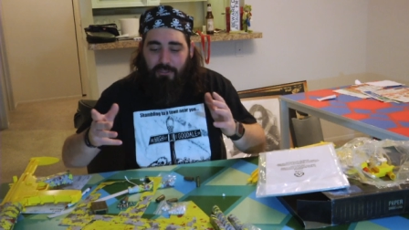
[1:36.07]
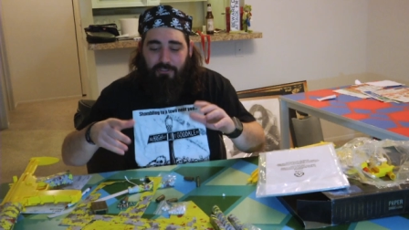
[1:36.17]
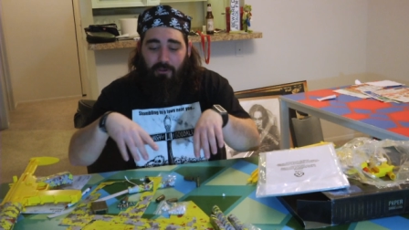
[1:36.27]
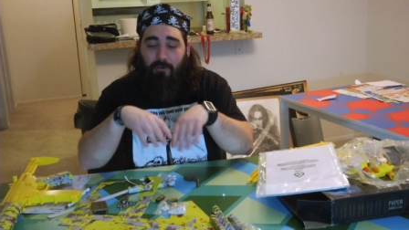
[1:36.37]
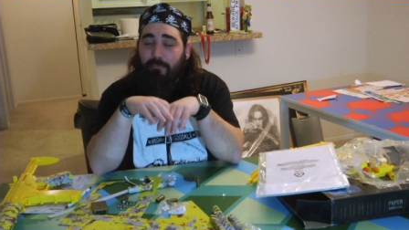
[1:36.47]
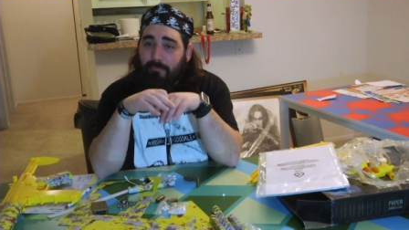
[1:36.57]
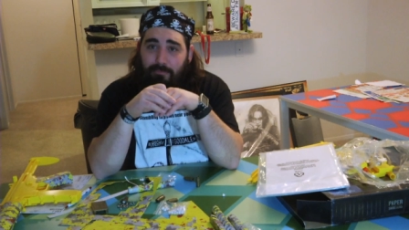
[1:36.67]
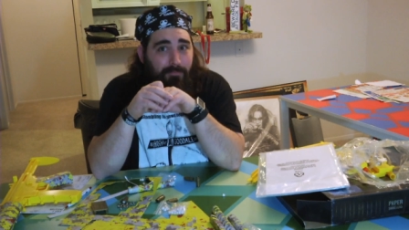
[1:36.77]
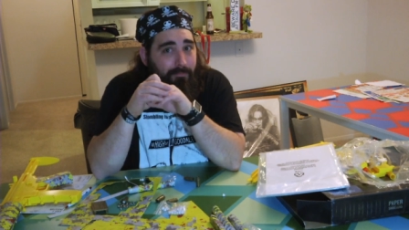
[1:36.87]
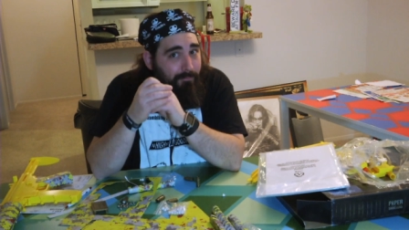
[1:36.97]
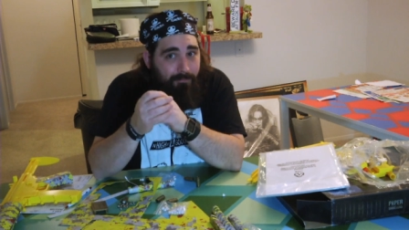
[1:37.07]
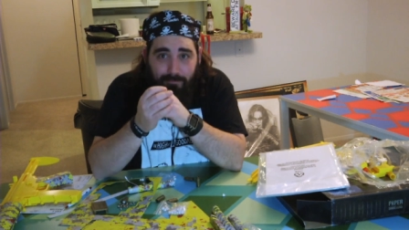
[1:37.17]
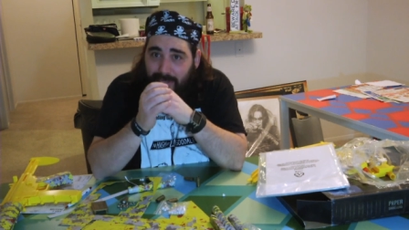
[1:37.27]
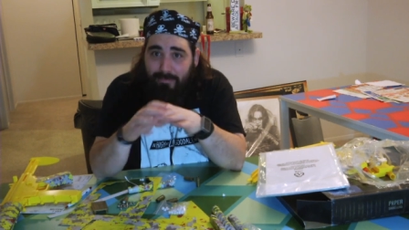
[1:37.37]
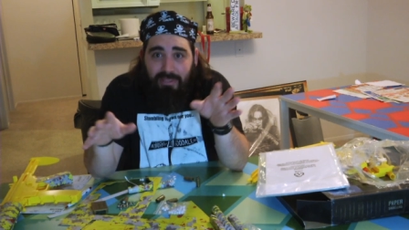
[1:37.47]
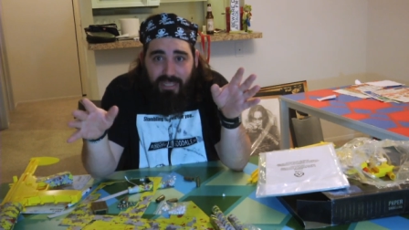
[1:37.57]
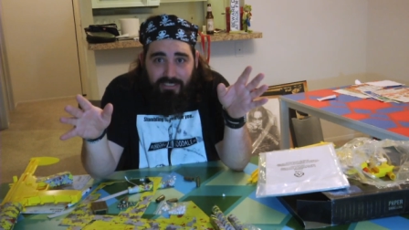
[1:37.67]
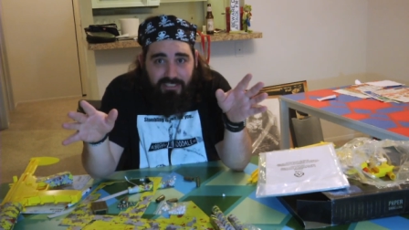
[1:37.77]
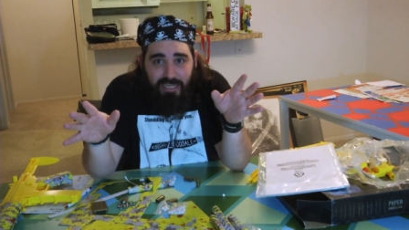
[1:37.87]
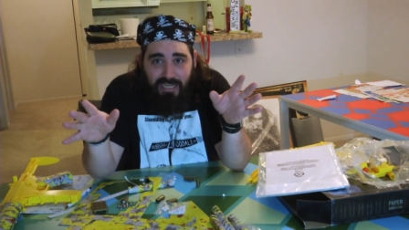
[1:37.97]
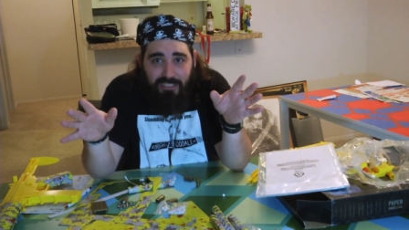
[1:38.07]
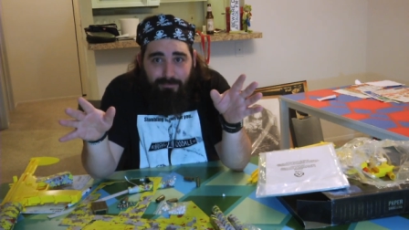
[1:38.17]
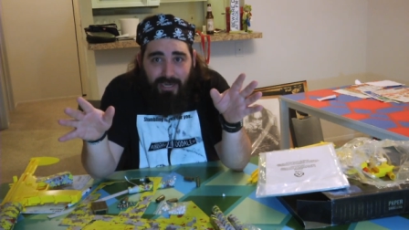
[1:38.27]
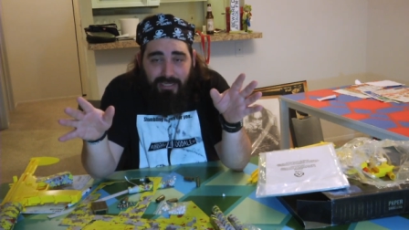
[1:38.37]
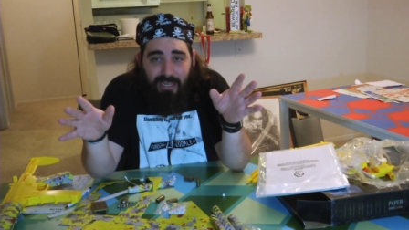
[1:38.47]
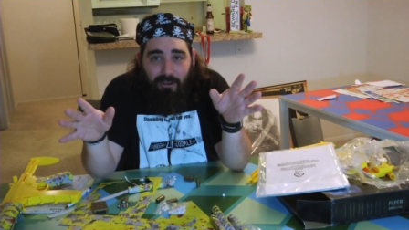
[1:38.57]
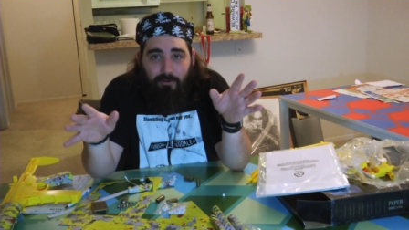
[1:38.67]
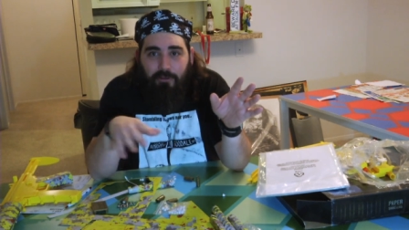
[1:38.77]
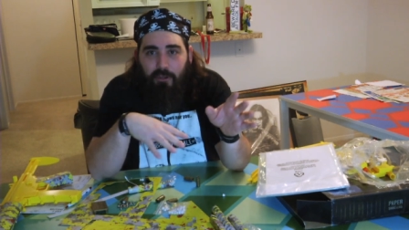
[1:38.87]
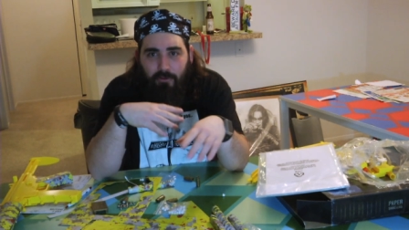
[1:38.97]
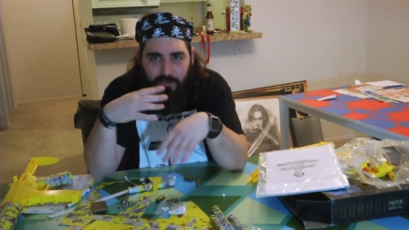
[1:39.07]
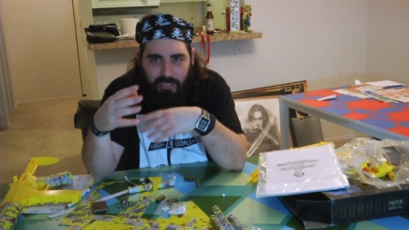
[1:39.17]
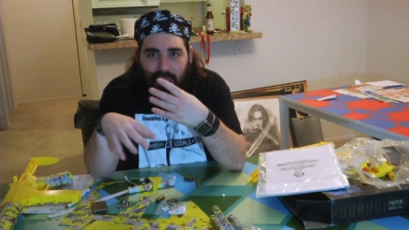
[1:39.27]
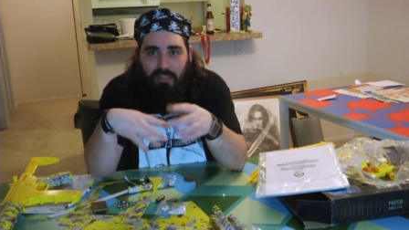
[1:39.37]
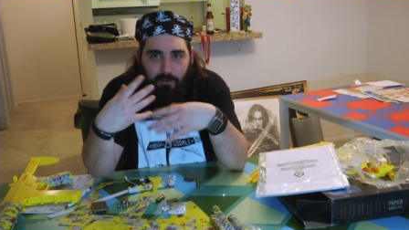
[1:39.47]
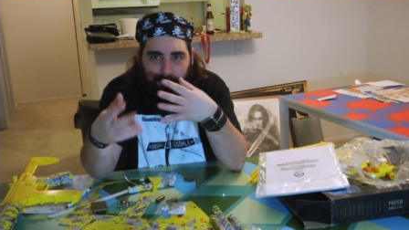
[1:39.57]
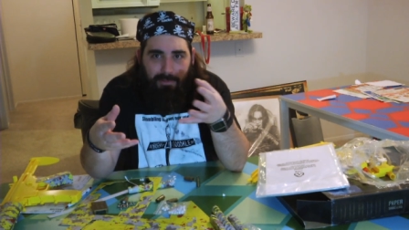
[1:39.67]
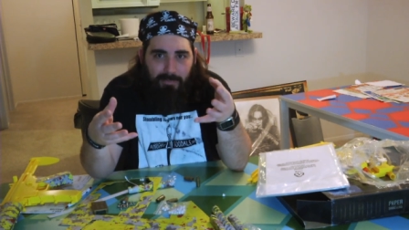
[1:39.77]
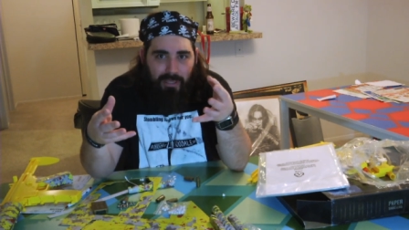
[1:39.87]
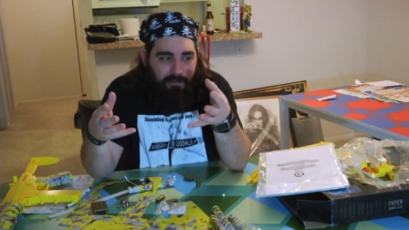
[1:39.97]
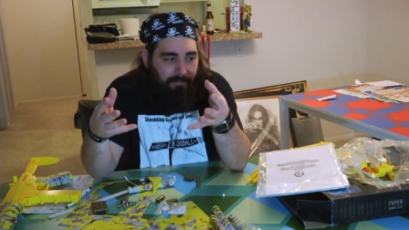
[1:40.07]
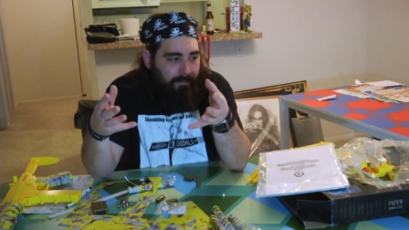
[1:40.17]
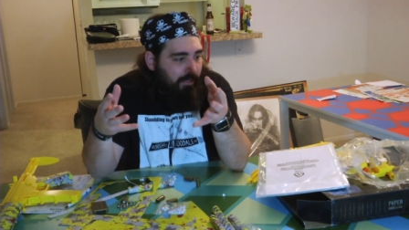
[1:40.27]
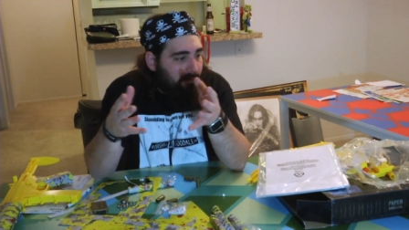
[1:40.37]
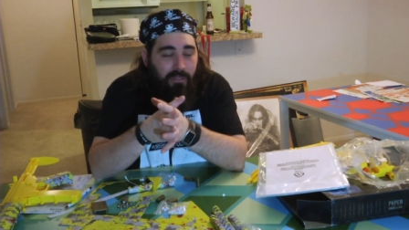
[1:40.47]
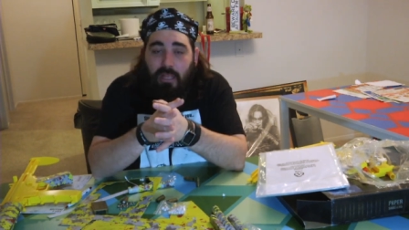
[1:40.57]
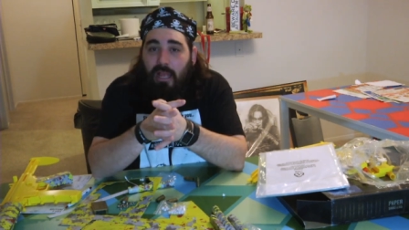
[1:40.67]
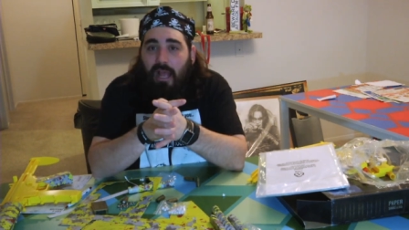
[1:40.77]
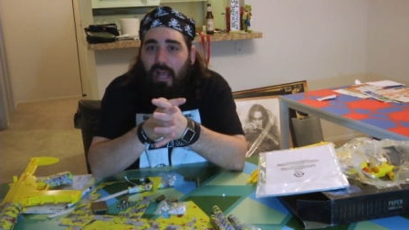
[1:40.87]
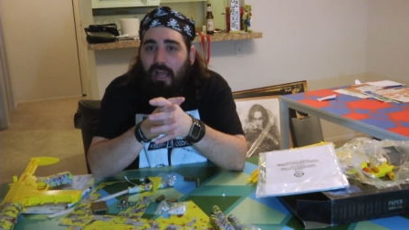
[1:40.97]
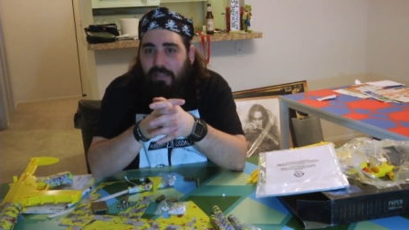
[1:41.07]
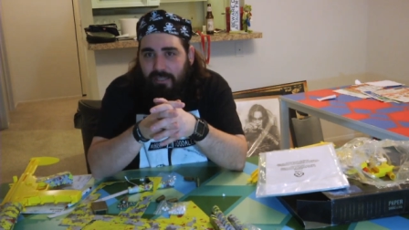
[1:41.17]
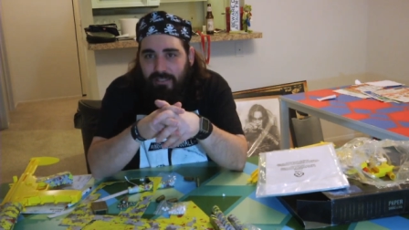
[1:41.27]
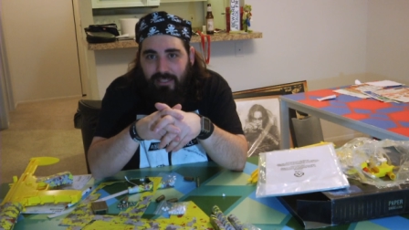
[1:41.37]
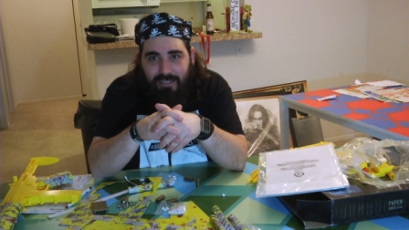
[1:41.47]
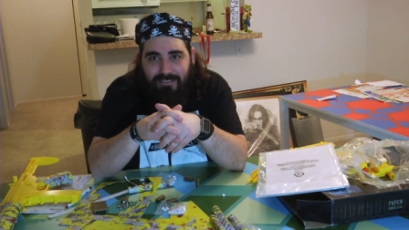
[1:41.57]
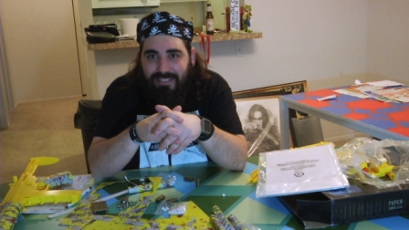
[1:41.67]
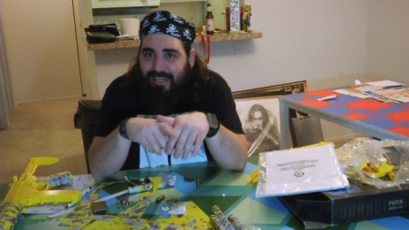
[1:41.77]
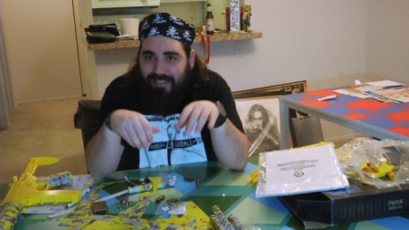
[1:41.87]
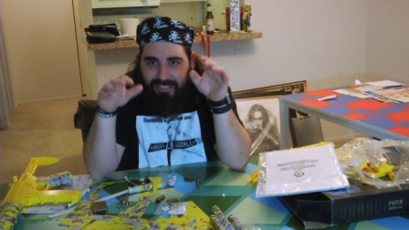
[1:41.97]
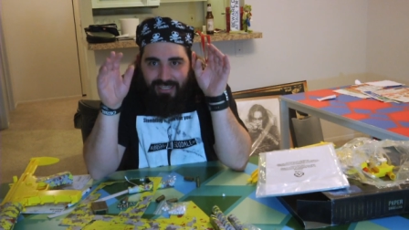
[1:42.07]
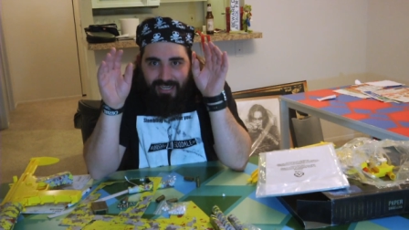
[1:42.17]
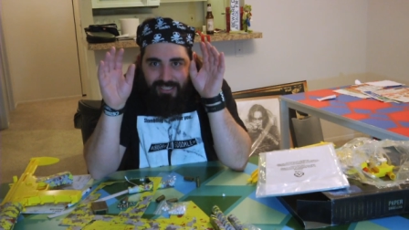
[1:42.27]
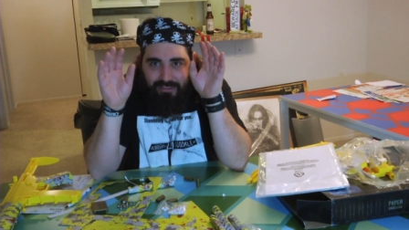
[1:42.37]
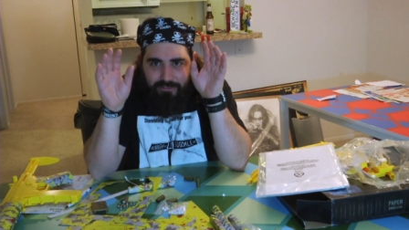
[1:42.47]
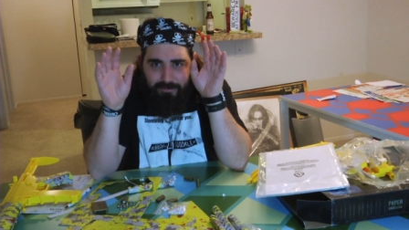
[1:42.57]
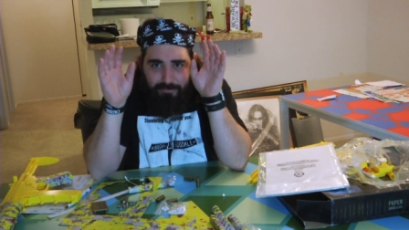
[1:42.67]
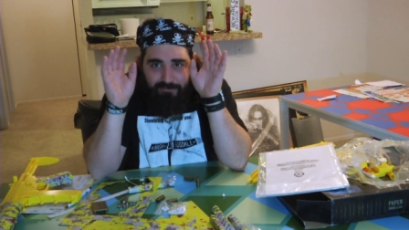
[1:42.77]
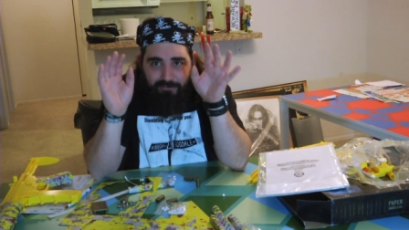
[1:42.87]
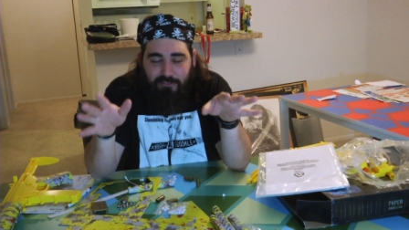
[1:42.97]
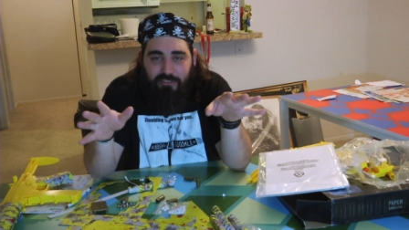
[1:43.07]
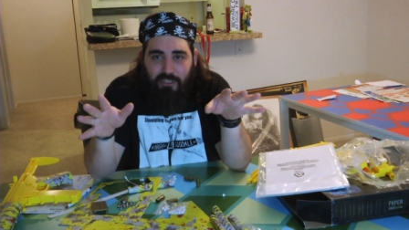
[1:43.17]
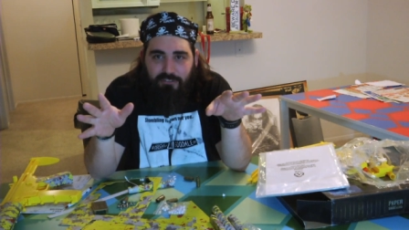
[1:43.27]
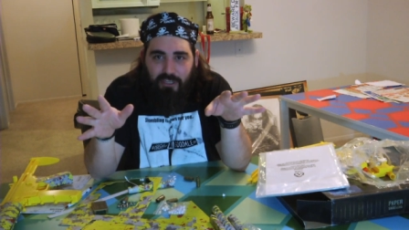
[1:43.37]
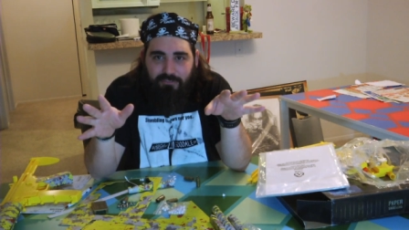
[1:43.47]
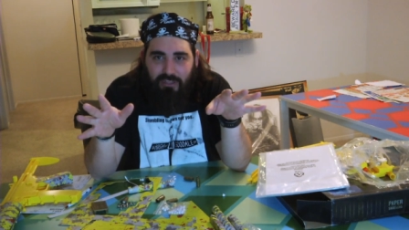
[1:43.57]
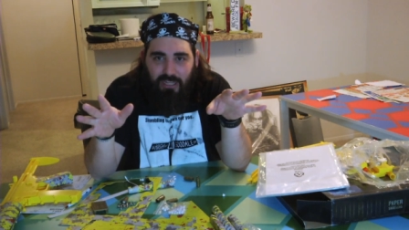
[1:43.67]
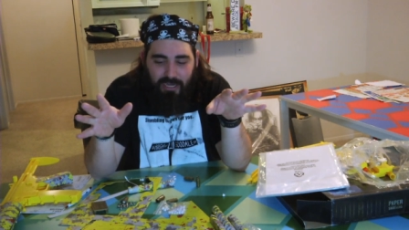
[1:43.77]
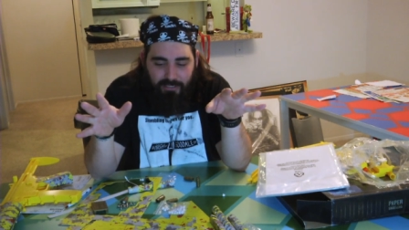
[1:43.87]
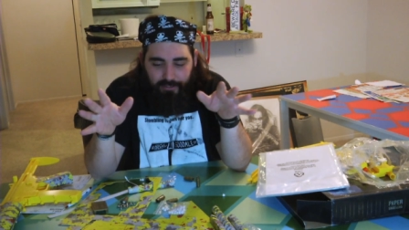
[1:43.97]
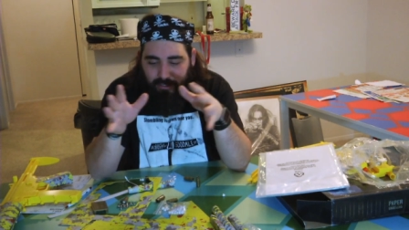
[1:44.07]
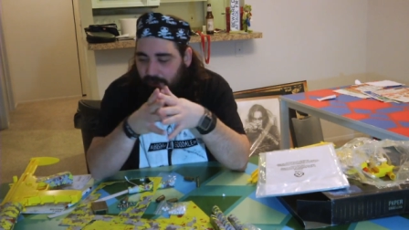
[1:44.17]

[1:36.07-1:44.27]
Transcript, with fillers: So maybe that's changed by now. You know, they got a little bit better. But, again, like I said, I think I got some of the first guns off the line.